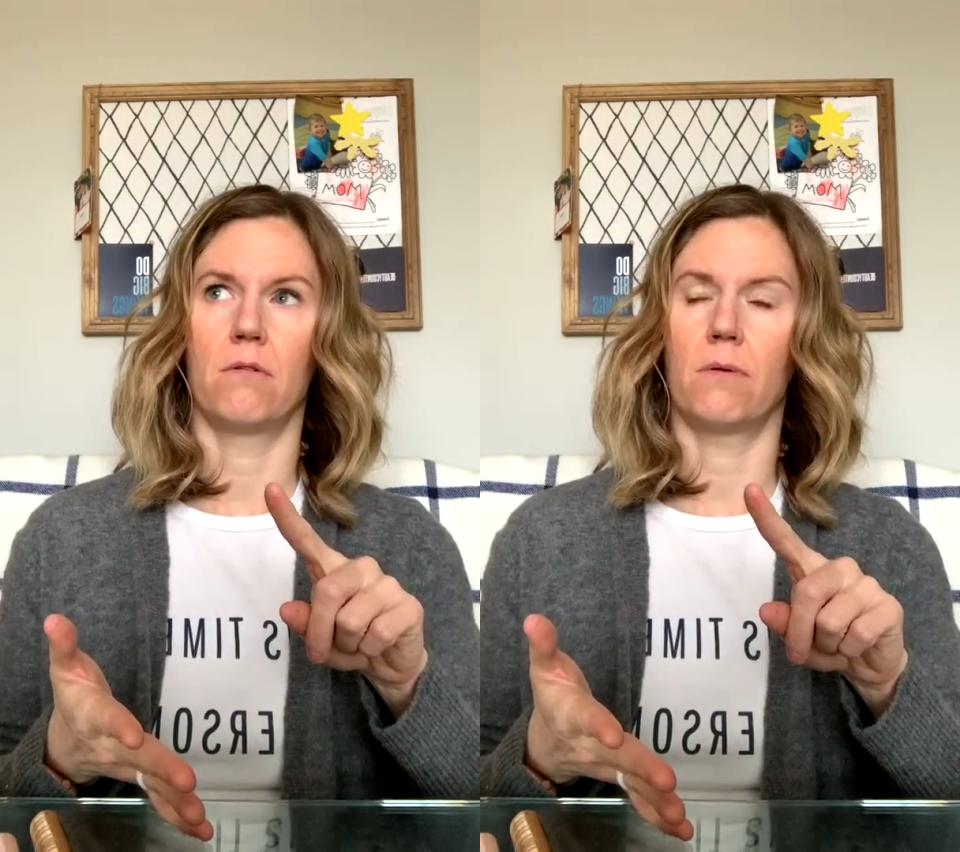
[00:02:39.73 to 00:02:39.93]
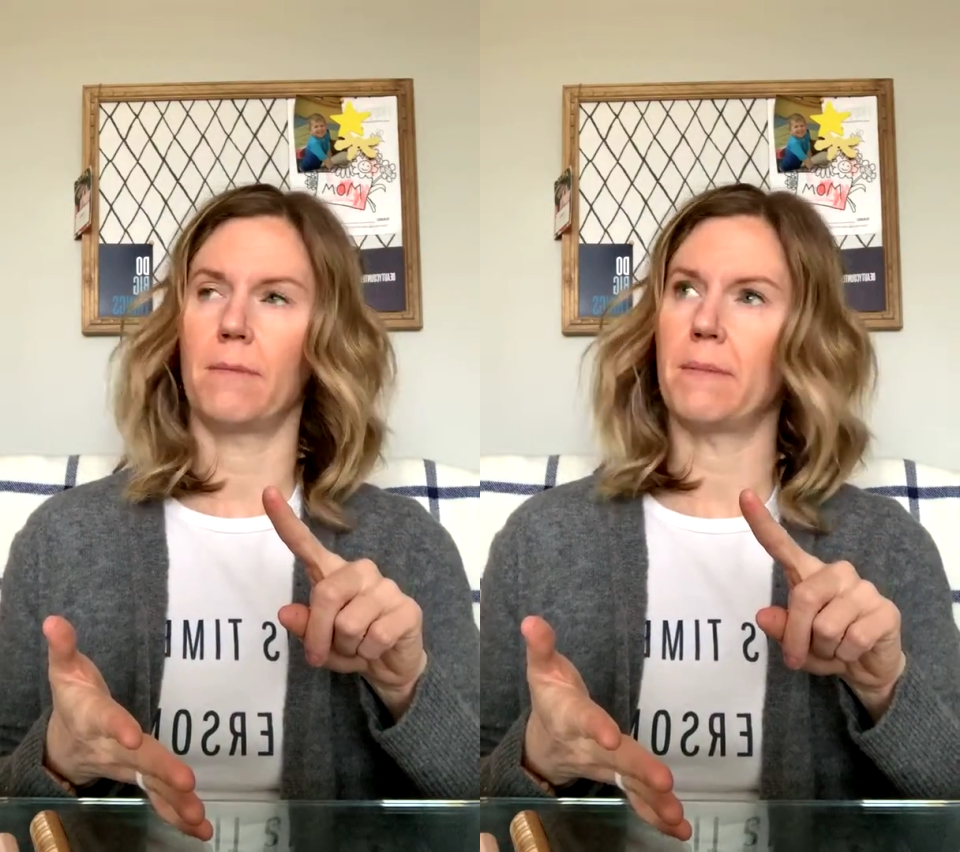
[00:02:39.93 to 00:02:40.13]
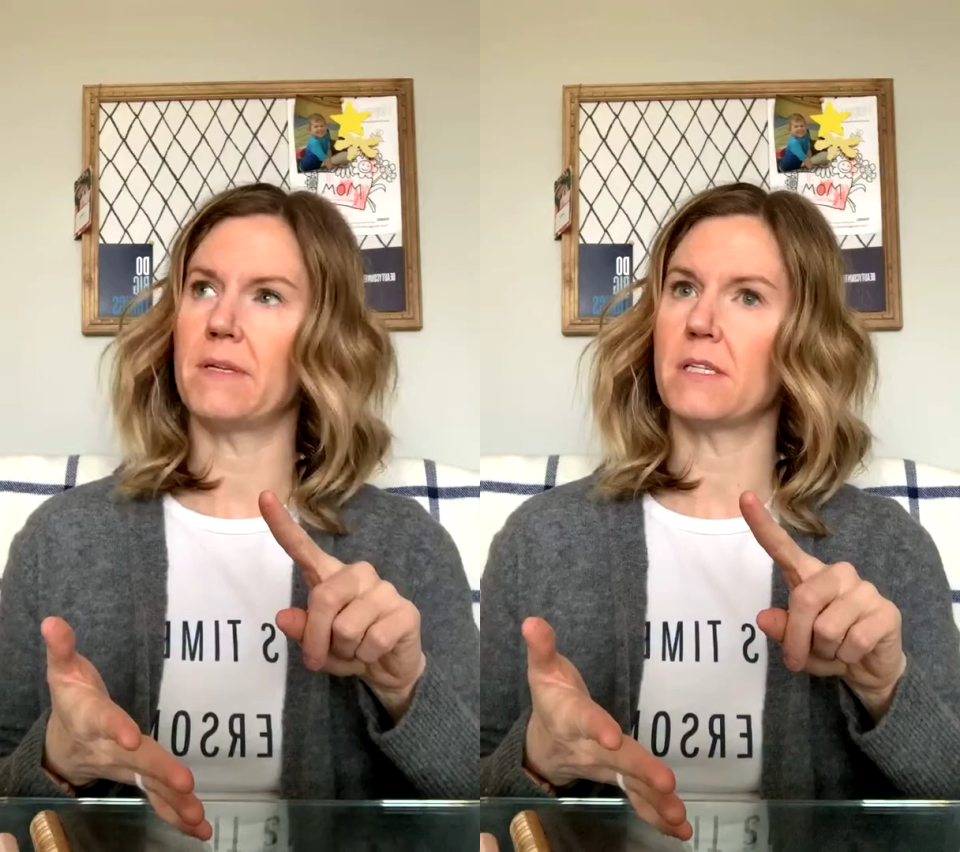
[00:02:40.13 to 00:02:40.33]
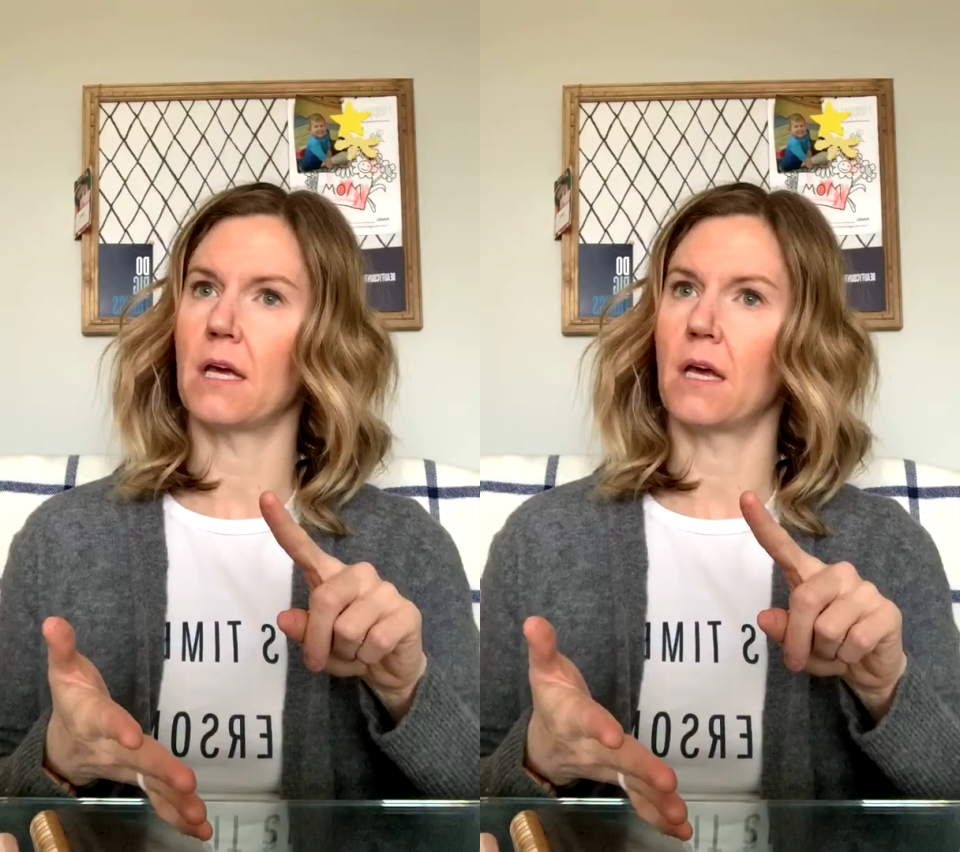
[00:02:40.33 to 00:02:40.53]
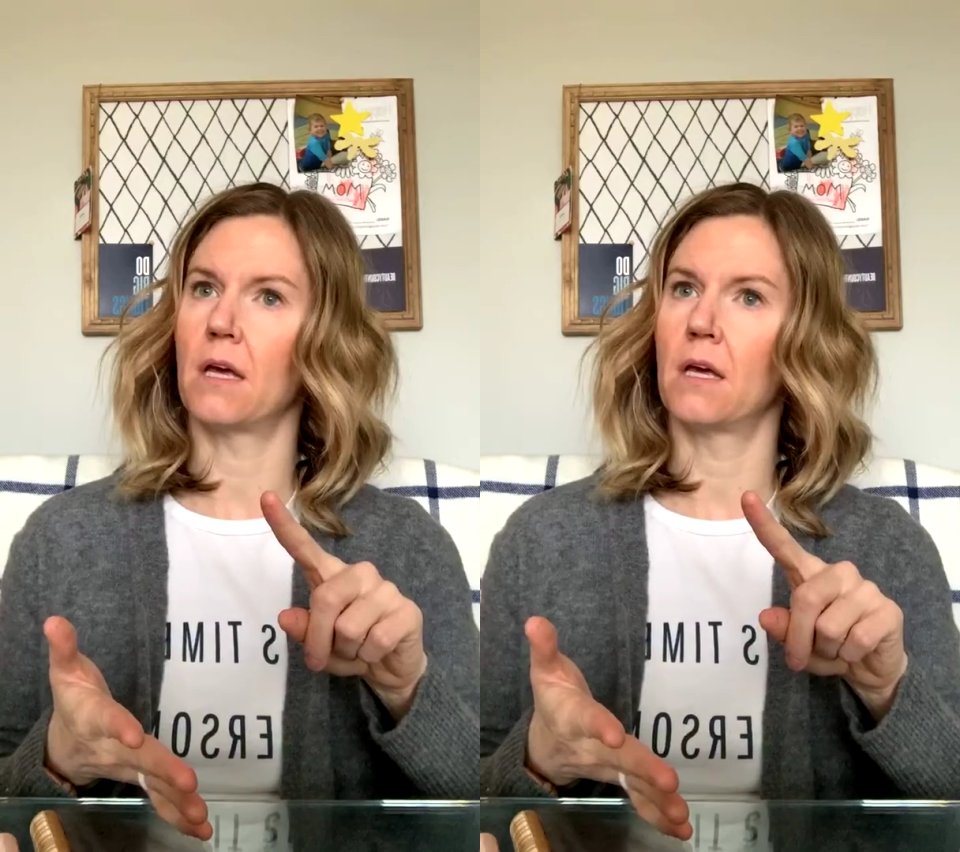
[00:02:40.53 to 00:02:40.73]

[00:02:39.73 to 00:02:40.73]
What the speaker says: what am I missing?